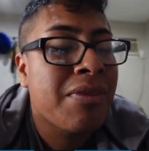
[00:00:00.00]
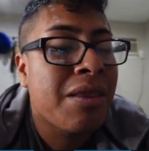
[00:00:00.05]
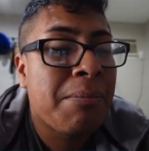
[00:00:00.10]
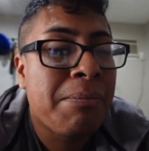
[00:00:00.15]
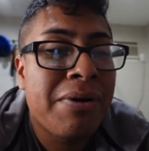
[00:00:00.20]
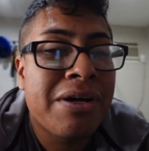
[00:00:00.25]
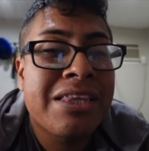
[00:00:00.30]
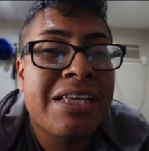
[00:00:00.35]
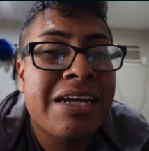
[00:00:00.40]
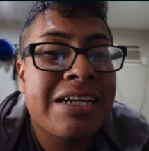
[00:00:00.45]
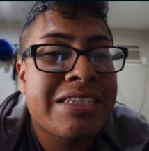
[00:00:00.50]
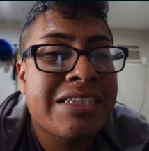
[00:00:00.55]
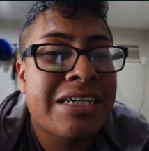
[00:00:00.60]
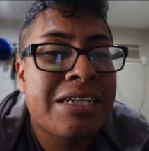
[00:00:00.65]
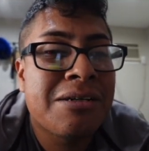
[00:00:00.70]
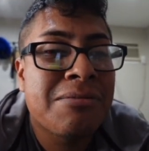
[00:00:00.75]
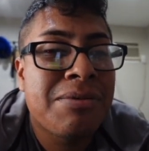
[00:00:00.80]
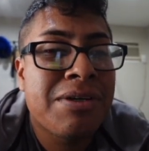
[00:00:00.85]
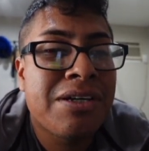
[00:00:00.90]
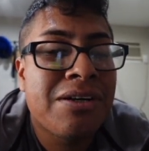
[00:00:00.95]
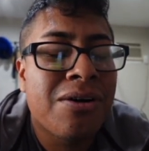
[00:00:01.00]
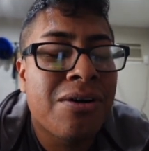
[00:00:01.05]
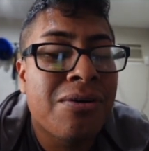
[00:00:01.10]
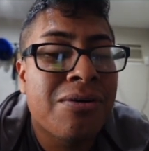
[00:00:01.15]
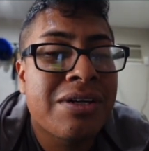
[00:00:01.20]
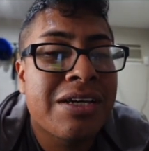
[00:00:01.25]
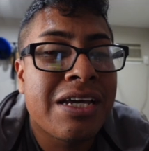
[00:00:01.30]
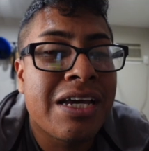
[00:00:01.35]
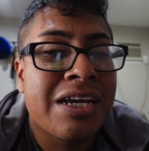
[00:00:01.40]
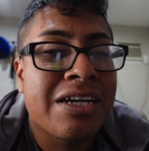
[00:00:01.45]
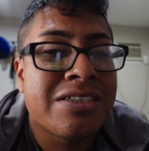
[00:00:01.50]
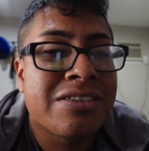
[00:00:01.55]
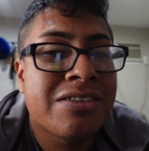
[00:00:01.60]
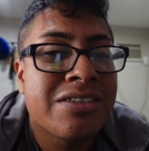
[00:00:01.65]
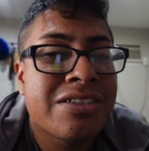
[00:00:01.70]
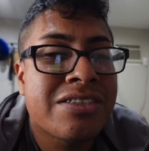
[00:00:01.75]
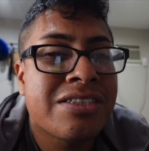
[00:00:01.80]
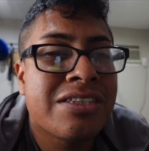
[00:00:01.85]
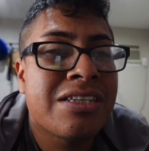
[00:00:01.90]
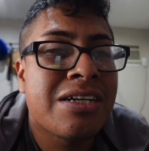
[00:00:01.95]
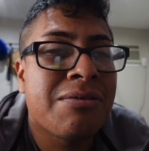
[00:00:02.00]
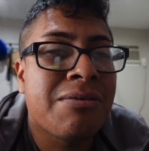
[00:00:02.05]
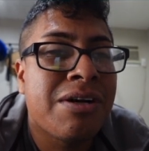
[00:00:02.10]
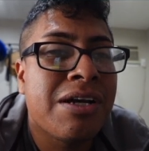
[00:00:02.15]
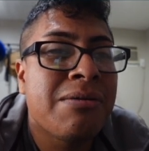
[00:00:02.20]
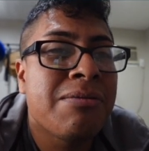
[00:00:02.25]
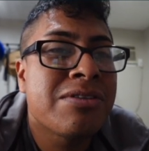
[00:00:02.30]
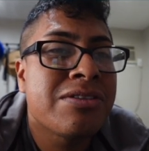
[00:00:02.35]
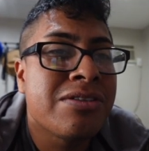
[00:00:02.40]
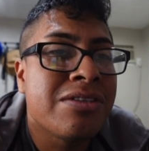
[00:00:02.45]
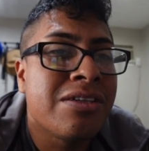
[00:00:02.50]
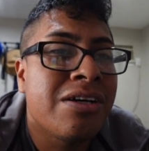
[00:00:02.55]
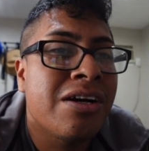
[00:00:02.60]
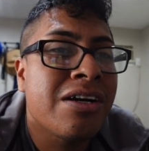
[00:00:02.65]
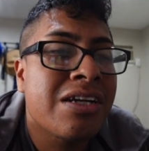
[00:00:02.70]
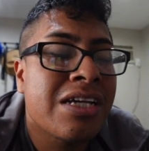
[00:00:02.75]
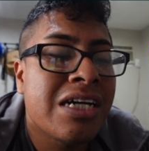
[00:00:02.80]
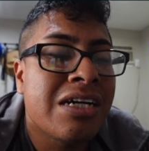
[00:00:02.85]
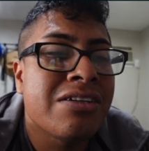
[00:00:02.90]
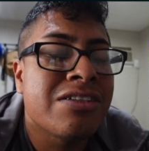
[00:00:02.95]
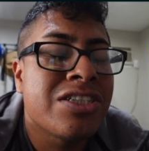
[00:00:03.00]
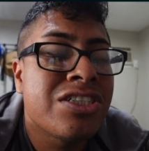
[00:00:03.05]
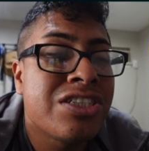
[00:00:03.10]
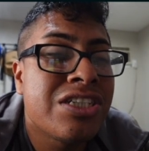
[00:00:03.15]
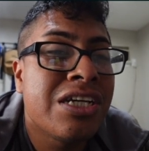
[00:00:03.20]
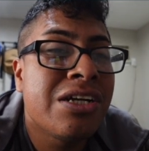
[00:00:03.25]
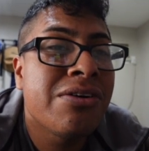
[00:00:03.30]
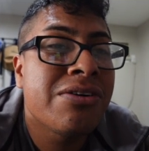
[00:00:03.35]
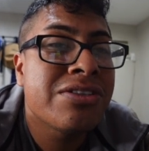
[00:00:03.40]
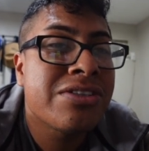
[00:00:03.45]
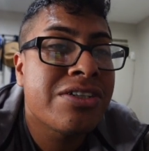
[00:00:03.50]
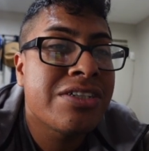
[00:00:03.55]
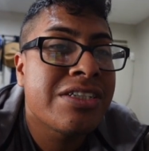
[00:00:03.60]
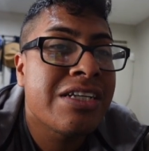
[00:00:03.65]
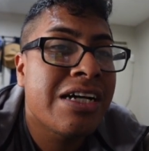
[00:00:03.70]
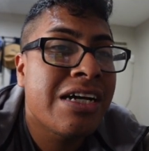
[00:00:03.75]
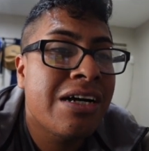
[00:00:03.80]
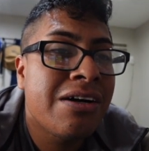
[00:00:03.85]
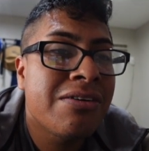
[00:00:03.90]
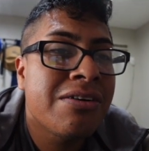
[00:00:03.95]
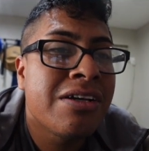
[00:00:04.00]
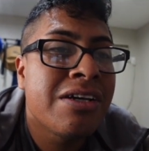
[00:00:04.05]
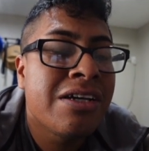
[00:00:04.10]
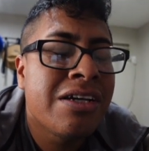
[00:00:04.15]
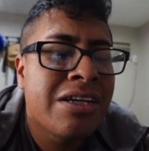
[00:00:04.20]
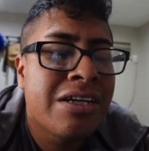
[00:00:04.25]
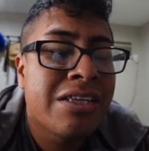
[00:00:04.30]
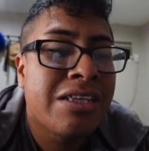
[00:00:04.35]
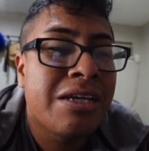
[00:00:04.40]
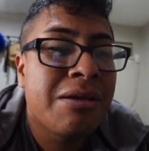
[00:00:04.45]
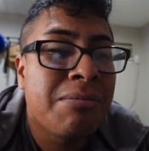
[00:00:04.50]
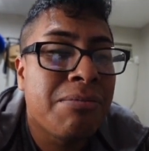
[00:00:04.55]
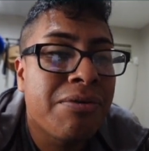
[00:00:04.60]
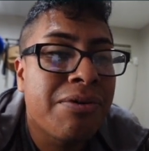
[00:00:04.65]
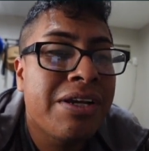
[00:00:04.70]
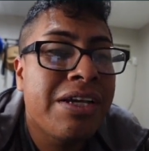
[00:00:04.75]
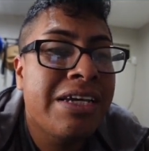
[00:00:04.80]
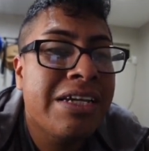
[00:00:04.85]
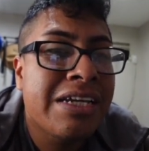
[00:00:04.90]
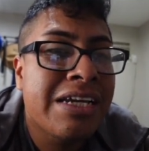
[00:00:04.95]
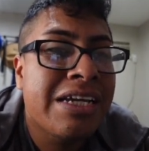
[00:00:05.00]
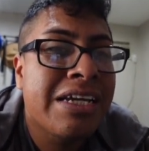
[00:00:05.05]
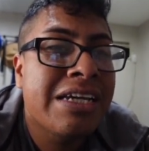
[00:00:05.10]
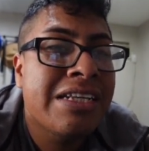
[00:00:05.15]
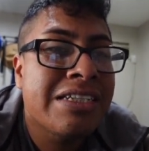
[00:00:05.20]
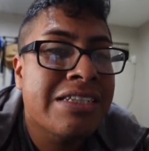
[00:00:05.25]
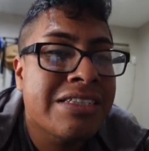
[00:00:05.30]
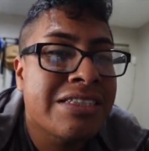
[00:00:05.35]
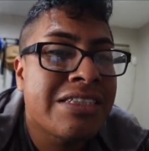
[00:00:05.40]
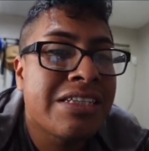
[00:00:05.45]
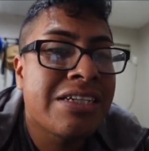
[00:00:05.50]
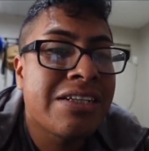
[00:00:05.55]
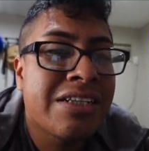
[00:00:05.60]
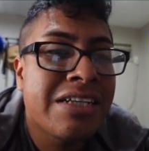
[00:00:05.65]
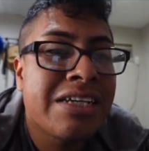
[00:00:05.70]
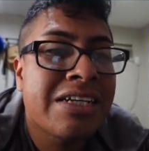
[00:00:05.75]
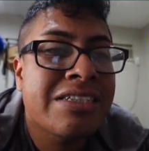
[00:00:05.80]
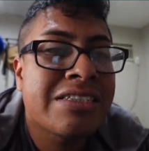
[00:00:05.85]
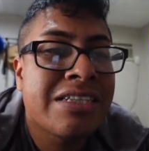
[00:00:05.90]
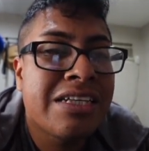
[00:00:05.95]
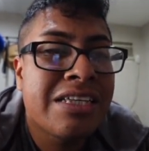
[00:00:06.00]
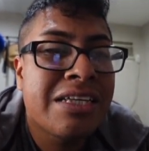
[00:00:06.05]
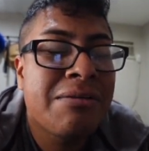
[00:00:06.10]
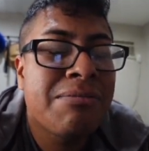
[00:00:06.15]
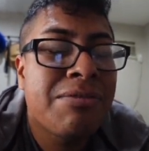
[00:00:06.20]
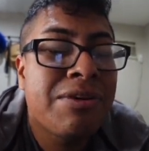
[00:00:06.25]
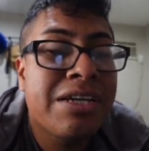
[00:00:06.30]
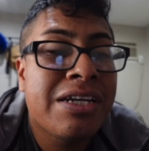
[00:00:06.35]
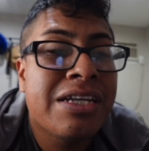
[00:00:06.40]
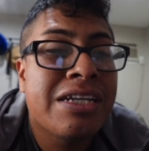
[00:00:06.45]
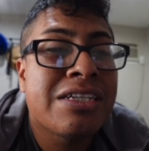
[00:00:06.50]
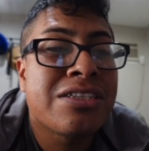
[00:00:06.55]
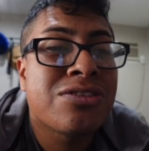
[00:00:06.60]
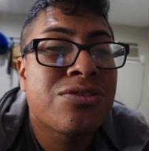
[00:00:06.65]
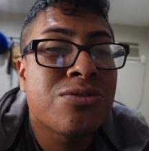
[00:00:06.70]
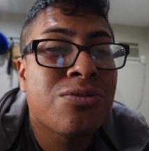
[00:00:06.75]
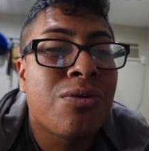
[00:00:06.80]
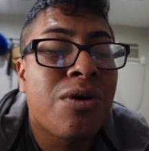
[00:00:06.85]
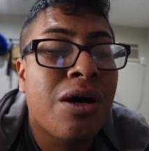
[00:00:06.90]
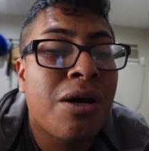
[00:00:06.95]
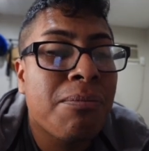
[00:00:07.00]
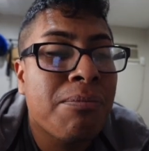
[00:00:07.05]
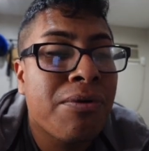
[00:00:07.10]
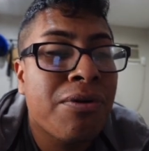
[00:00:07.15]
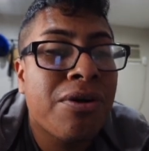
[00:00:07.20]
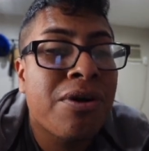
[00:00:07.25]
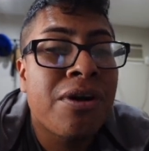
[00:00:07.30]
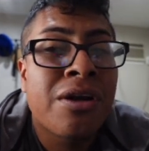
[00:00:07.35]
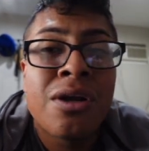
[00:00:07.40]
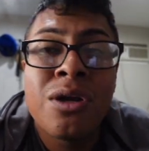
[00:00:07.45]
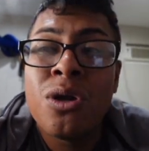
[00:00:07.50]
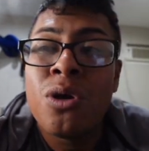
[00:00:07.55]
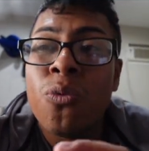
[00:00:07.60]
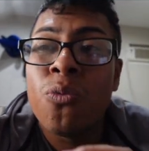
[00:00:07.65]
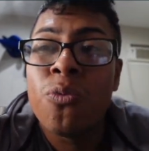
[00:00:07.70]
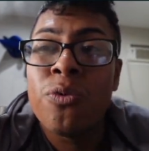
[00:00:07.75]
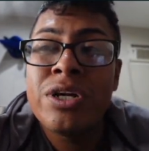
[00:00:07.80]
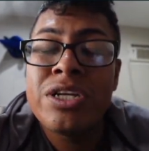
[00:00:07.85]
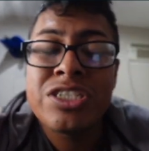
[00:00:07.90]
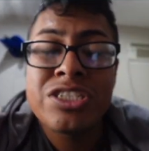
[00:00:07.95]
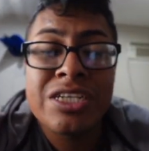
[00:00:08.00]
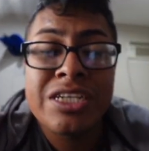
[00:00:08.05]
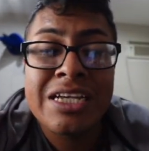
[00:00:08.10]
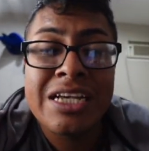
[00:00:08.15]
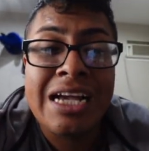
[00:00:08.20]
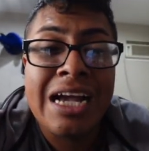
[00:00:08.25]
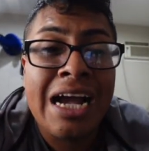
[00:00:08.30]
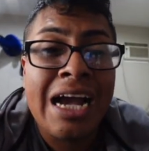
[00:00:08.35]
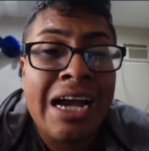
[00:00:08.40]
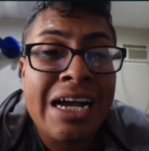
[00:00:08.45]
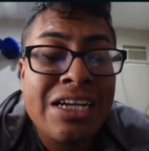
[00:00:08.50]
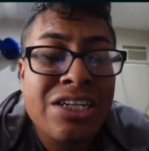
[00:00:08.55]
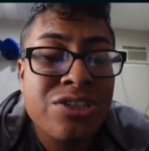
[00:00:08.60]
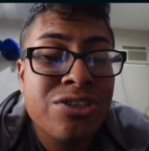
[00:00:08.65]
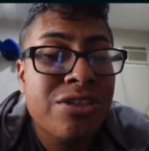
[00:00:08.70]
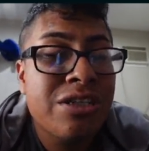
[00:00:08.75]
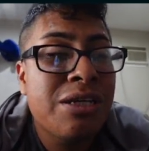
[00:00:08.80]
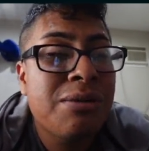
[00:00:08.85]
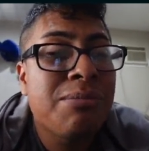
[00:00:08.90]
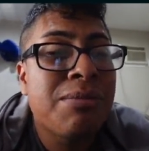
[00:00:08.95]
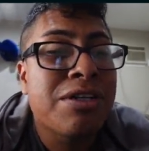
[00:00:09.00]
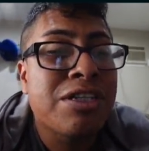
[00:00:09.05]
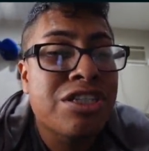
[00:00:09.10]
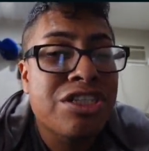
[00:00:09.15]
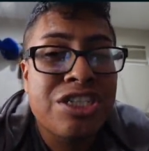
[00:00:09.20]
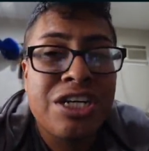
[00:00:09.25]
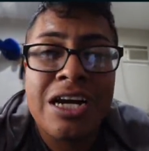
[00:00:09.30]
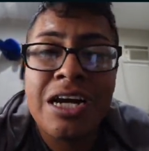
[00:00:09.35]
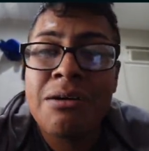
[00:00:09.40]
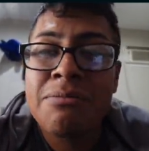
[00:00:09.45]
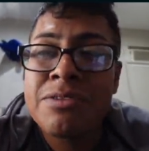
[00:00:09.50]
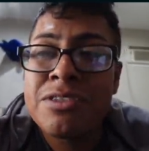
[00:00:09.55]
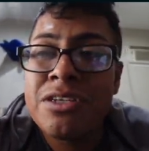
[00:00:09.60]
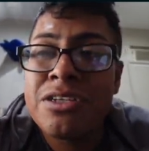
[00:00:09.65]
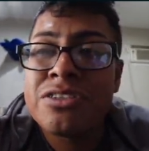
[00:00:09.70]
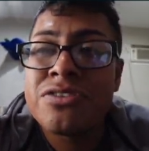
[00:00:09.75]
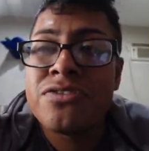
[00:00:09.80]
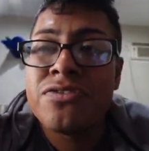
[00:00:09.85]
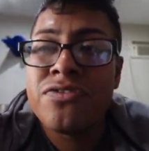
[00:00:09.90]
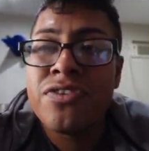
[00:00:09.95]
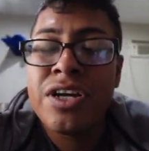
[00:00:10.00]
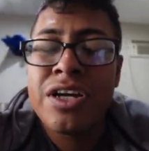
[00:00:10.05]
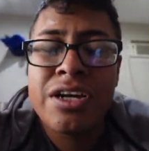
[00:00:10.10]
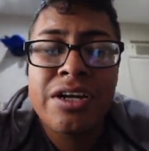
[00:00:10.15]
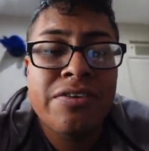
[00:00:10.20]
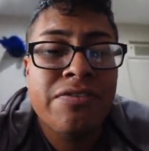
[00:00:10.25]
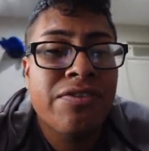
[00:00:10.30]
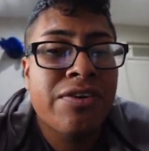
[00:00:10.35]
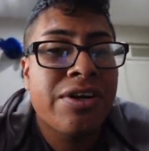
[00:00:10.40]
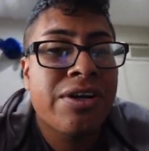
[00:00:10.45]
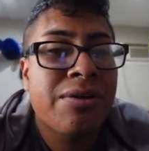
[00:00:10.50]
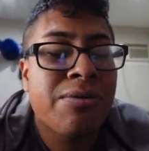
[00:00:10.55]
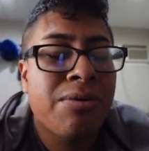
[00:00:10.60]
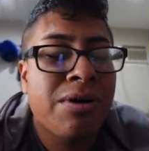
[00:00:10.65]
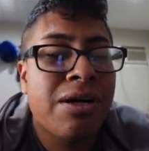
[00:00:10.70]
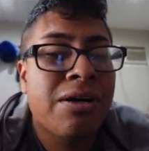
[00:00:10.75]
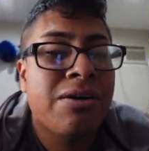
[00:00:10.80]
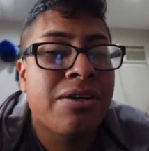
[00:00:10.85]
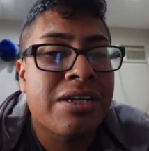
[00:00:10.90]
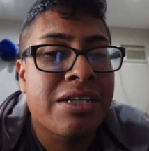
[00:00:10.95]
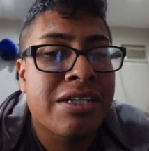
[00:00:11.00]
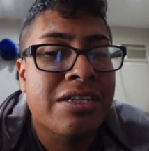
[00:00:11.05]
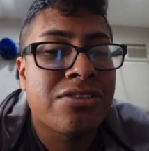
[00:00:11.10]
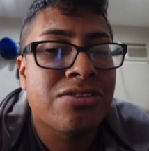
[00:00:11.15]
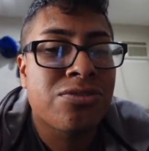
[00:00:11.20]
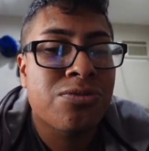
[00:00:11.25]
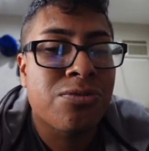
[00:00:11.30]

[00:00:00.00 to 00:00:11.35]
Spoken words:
But that is going to be okay. As you can see there, we're able to knock out. Shields are down. They bring in a Steelix. Then they bring in a Swampert, which actually Machamp does very, very well against